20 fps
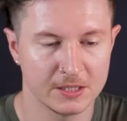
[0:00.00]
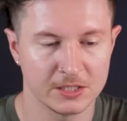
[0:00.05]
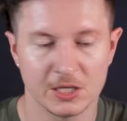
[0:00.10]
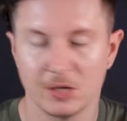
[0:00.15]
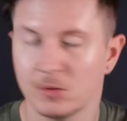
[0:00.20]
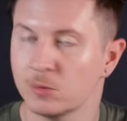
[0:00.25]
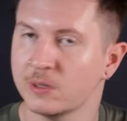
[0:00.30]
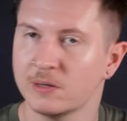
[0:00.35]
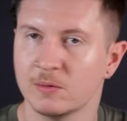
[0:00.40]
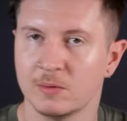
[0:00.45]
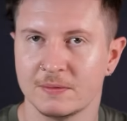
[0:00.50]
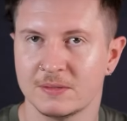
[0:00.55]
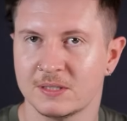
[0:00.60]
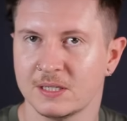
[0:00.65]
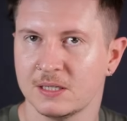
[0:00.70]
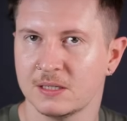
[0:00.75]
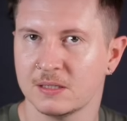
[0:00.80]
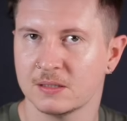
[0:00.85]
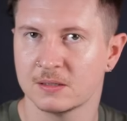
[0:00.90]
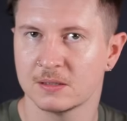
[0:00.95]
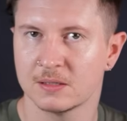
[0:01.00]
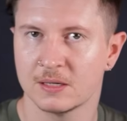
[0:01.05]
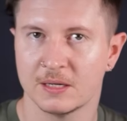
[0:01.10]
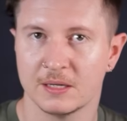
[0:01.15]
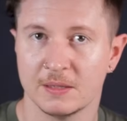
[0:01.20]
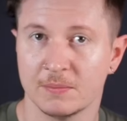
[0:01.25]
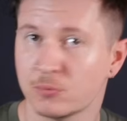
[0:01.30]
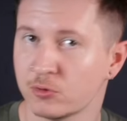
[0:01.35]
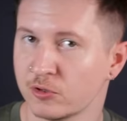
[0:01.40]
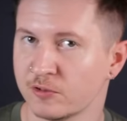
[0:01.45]
So we, we've seen an
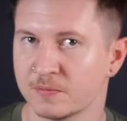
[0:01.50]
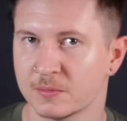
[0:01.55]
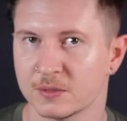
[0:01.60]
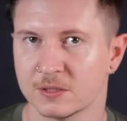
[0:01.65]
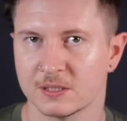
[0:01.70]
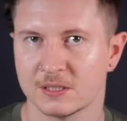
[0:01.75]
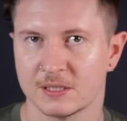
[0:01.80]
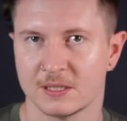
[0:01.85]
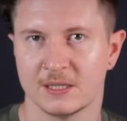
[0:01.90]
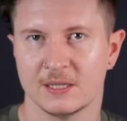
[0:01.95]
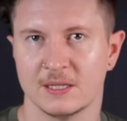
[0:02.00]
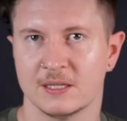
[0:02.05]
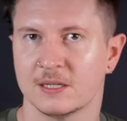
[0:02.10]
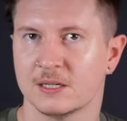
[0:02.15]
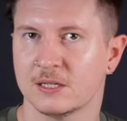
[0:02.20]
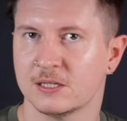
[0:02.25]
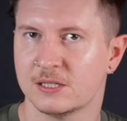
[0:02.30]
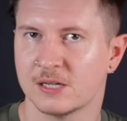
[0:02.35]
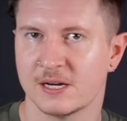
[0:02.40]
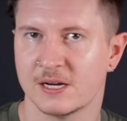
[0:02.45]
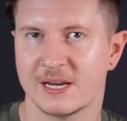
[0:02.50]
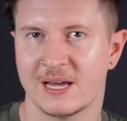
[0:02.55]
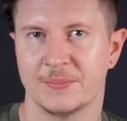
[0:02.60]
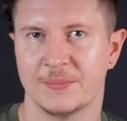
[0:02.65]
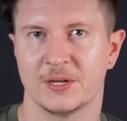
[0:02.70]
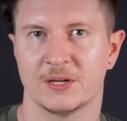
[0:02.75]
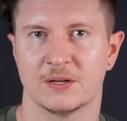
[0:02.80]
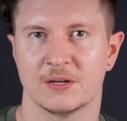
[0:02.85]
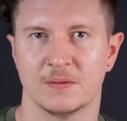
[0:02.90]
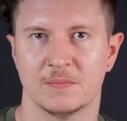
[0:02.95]
improvement in
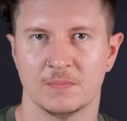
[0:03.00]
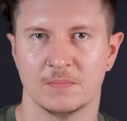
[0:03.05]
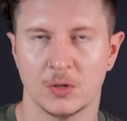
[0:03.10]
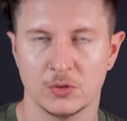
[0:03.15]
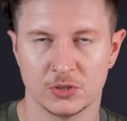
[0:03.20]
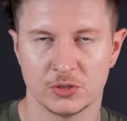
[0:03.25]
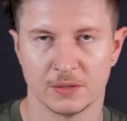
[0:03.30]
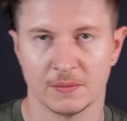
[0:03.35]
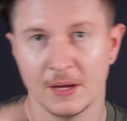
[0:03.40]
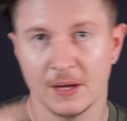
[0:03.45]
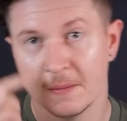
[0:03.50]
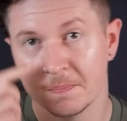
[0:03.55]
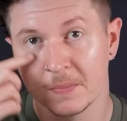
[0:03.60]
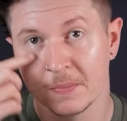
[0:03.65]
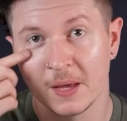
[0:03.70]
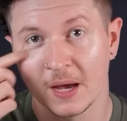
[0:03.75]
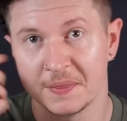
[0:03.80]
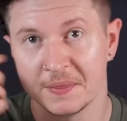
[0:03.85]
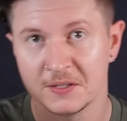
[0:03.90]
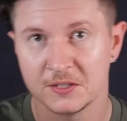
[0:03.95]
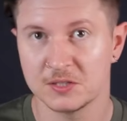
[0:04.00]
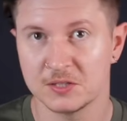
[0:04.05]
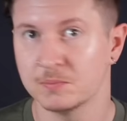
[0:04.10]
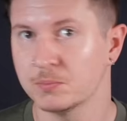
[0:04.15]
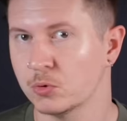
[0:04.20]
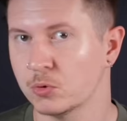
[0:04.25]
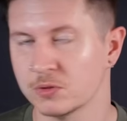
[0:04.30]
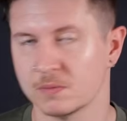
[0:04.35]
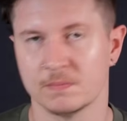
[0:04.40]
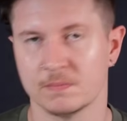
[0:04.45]
dynamic motion. And this is
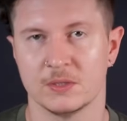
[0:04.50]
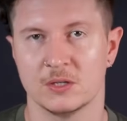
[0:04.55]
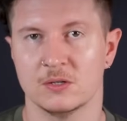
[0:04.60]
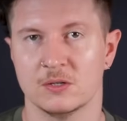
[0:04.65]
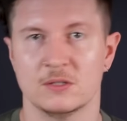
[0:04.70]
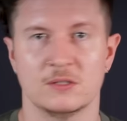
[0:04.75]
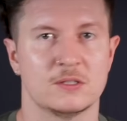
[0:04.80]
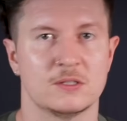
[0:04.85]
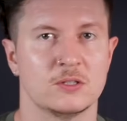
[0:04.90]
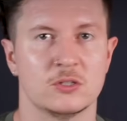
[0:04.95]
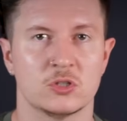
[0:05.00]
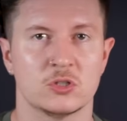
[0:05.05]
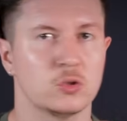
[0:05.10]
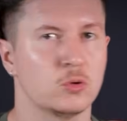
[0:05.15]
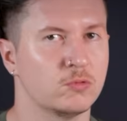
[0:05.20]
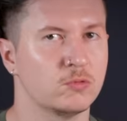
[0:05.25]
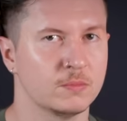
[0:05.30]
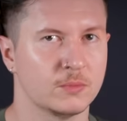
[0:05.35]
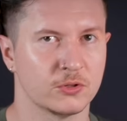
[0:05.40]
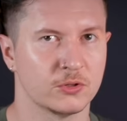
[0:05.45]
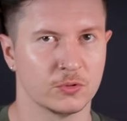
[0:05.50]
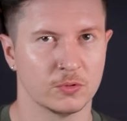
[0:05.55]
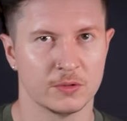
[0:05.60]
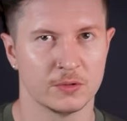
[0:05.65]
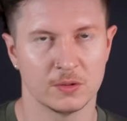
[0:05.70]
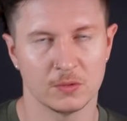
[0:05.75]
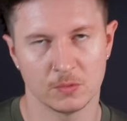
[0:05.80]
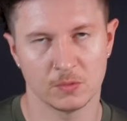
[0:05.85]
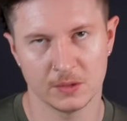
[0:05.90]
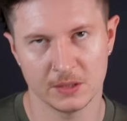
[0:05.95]
important because the Sora model
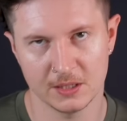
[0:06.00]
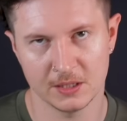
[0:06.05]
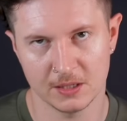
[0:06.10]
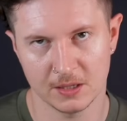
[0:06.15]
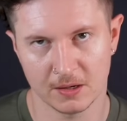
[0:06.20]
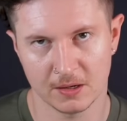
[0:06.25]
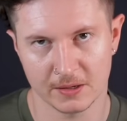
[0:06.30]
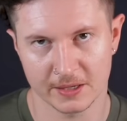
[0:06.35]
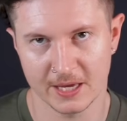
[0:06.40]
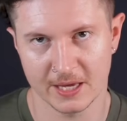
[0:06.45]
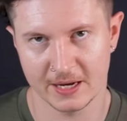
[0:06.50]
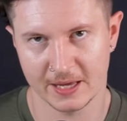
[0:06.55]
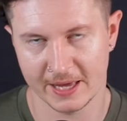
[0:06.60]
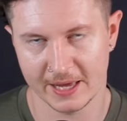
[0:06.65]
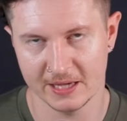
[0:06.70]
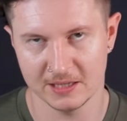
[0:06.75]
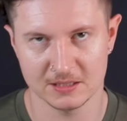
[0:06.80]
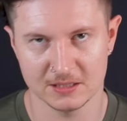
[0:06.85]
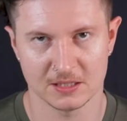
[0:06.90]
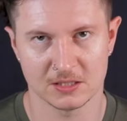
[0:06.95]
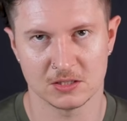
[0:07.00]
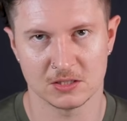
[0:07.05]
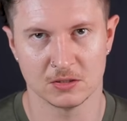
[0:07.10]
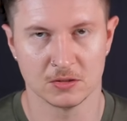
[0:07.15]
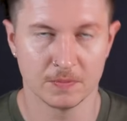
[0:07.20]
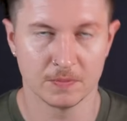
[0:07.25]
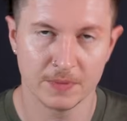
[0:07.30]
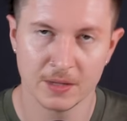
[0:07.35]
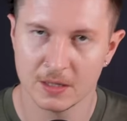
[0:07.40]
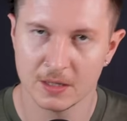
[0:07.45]
that we are getting access
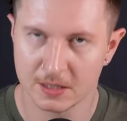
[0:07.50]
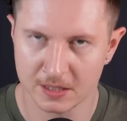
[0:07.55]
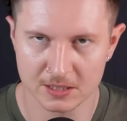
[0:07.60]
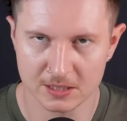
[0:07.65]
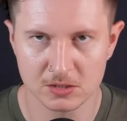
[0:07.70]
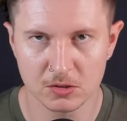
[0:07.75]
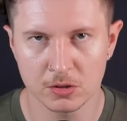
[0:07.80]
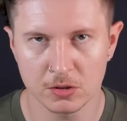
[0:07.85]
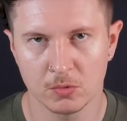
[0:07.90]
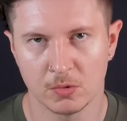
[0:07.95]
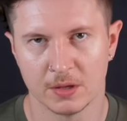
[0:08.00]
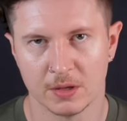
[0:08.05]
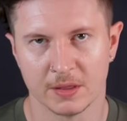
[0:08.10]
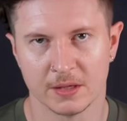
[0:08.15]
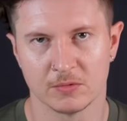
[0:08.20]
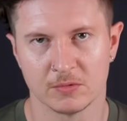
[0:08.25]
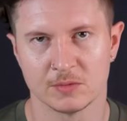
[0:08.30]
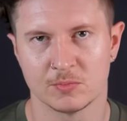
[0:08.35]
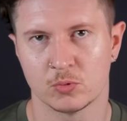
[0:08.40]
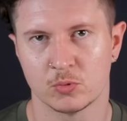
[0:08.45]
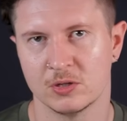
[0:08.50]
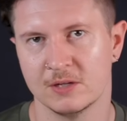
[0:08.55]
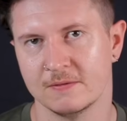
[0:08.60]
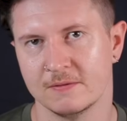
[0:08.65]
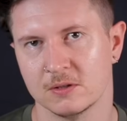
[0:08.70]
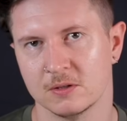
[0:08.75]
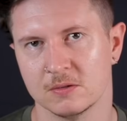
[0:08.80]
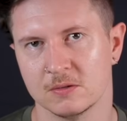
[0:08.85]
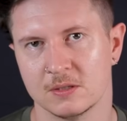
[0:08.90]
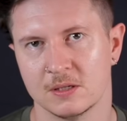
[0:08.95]
to is not the one that was
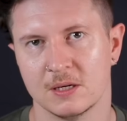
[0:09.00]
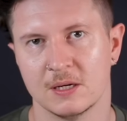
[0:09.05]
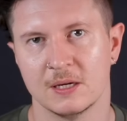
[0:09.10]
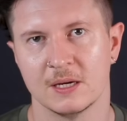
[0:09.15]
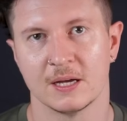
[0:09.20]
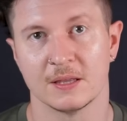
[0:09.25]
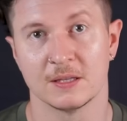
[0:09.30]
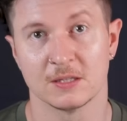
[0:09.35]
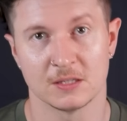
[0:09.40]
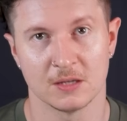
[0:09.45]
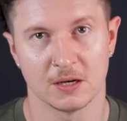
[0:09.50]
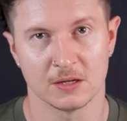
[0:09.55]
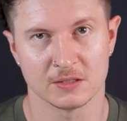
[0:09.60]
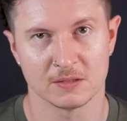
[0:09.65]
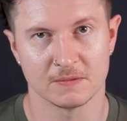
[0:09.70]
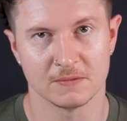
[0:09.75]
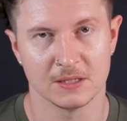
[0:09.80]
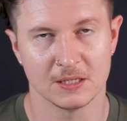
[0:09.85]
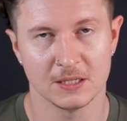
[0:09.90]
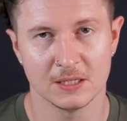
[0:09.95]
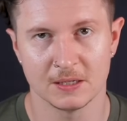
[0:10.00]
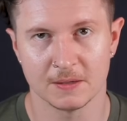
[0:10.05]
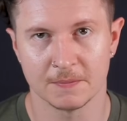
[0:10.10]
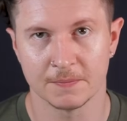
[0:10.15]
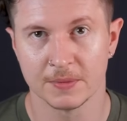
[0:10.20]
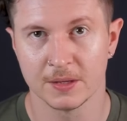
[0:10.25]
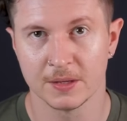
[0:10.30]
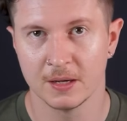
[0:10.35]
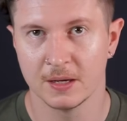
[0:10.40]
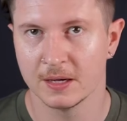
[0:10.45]
previewed at the start of the year.
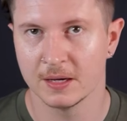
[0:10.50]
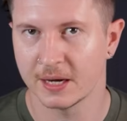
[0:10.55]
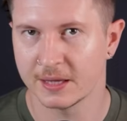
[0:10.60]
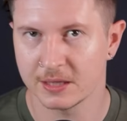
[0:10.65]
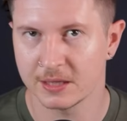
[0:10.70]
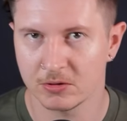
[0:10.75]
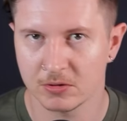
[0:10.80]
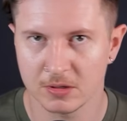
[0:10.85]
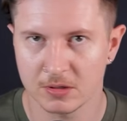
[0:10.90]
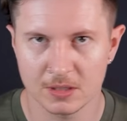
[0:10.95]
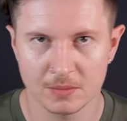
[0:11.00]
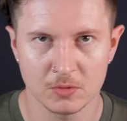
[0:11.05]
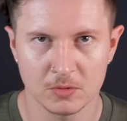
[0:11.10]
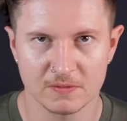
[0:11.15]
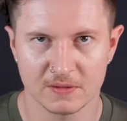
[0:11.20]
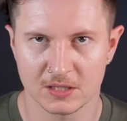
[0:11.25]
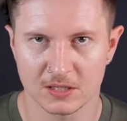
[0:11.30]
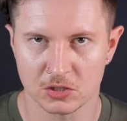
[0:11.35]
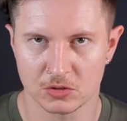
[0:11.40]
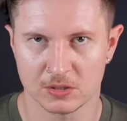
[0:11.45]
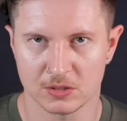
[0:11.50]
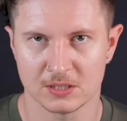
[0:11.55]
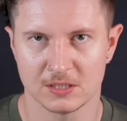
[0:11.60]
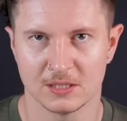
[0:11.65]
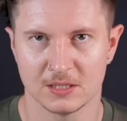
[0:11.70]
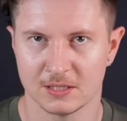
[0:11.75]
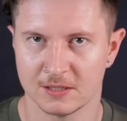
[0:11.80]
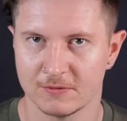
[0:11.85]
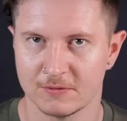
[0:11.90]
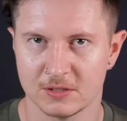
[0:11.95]
And there are a number of interesting
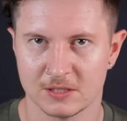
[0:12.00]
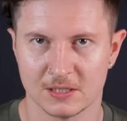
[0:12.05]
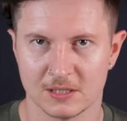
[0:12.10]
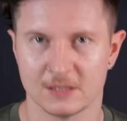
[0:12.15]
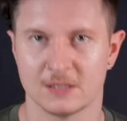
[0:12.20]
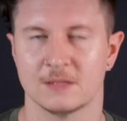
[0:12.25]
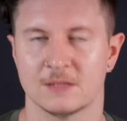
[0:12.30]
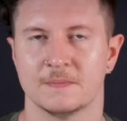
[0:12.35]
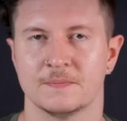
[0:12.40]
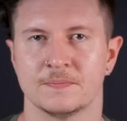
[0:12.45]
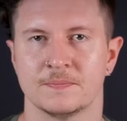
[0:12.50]
differences.